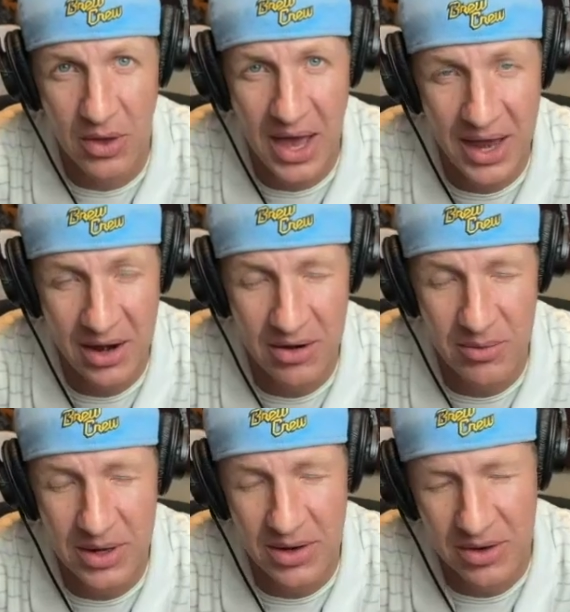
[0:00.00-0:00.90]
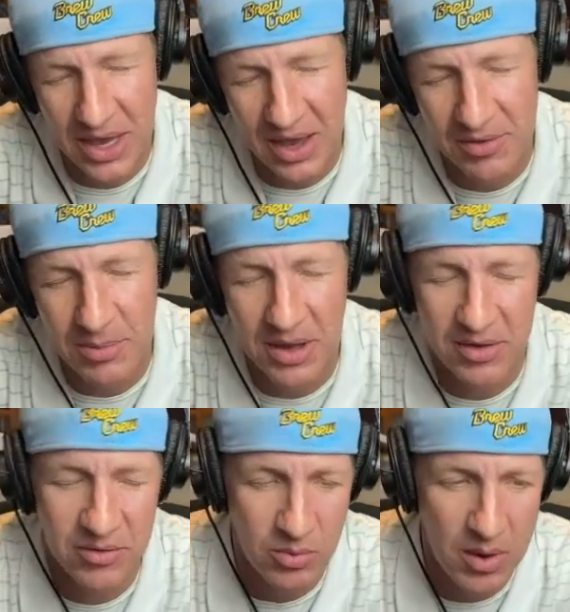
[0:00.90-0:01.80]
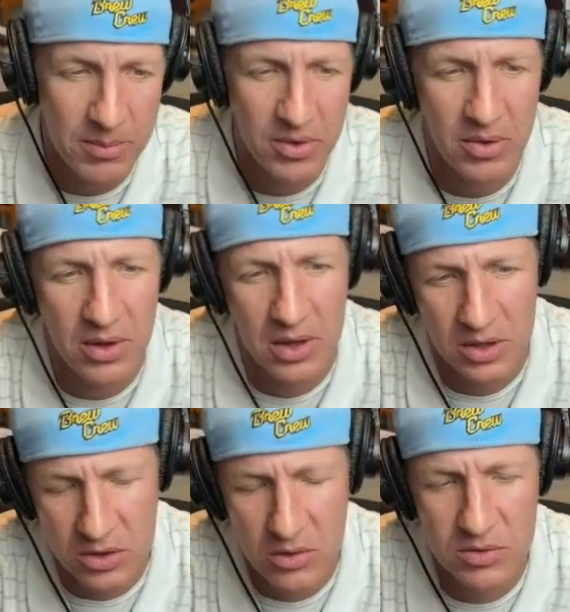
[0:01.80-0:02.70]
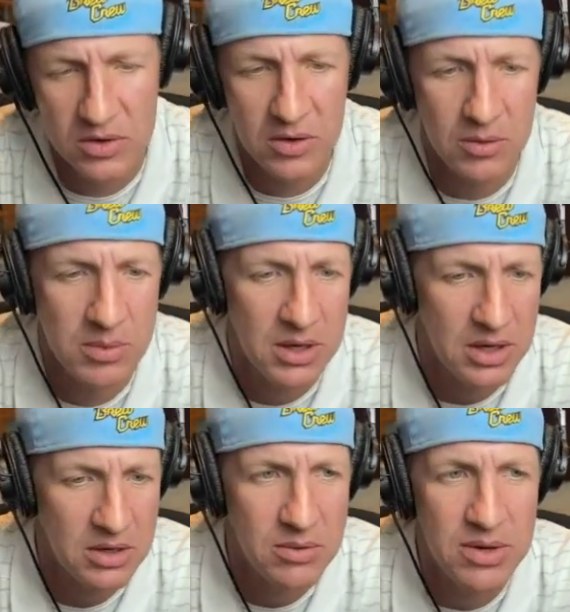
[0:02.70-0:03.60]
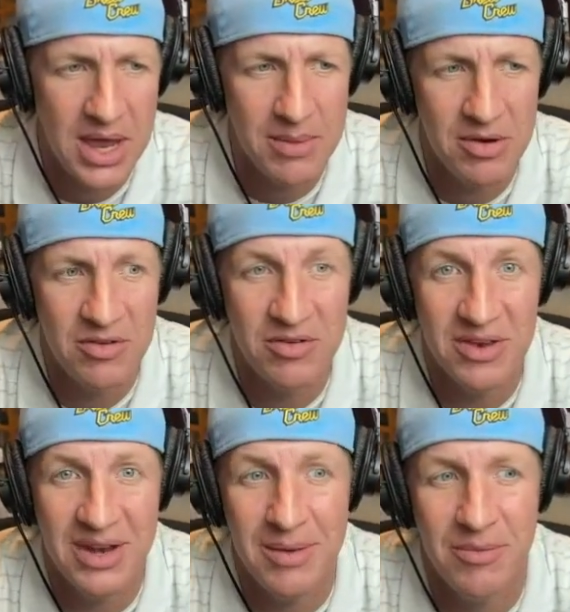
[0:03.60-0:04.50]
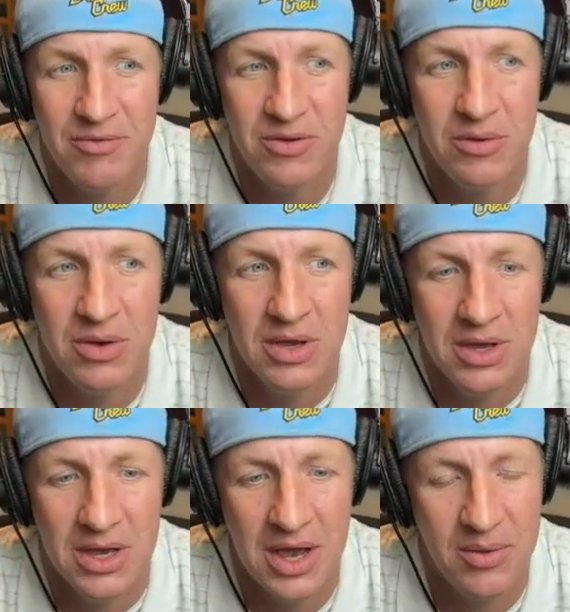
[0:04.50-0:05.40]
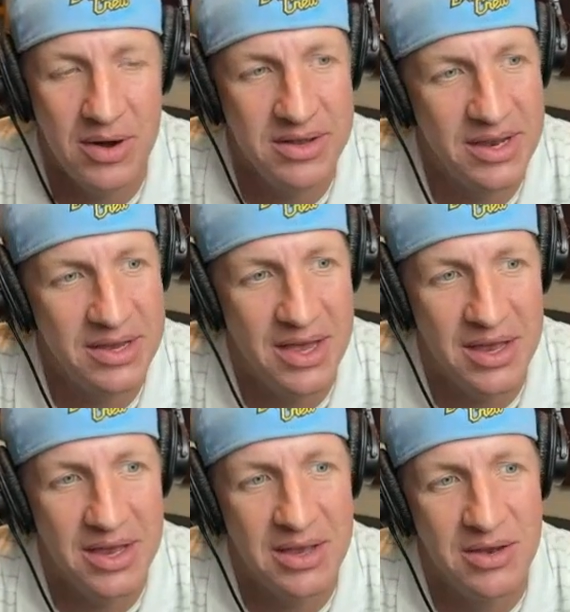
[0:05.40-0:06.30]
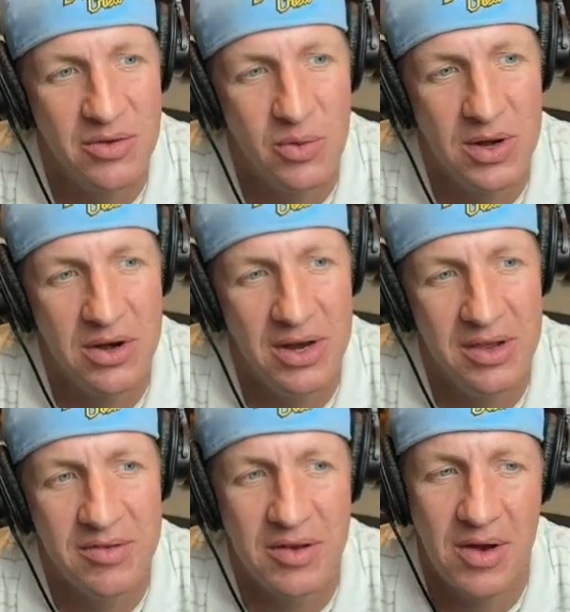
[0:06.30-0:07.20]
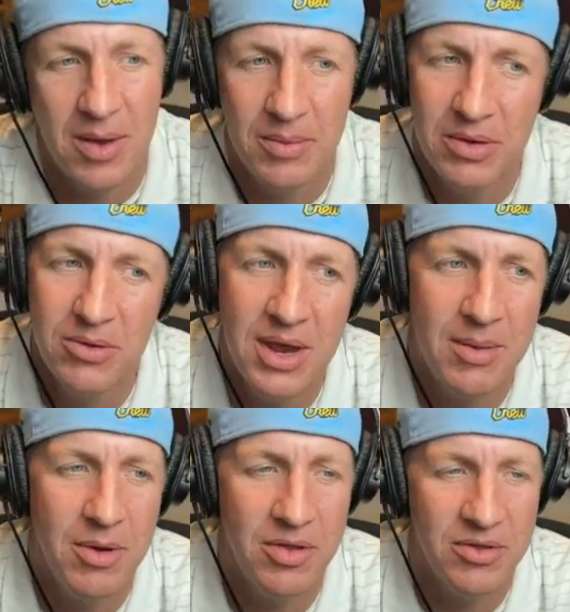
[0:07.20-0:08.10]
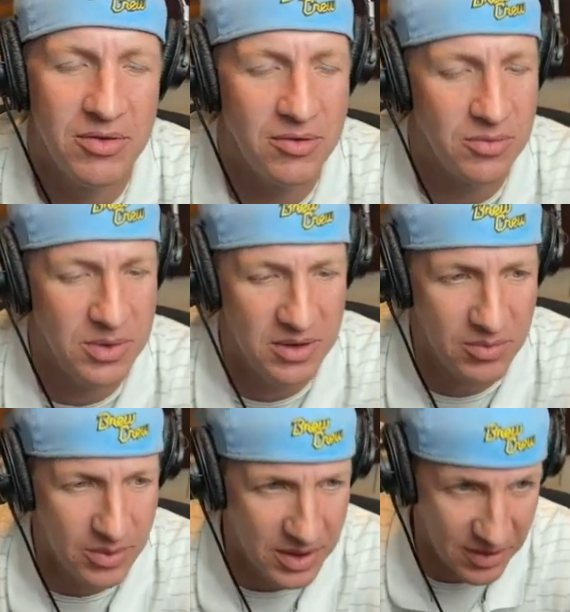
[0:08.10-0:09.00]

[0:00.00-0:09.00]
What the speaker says: iHeartRadio, CastBox, Rumble, YouTube, you name it, just to name a few. We're on TikTok, Twitter, Instagram, you name all the social medias. We're there,